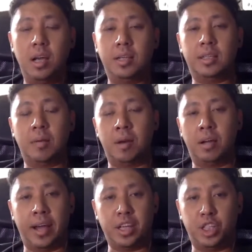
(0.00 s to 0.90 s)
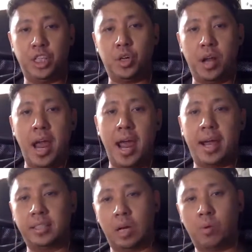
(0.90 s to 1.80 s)
Some other exchange got
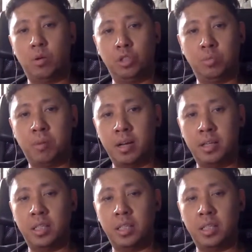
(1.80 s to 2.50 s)
hacked, someone lose money,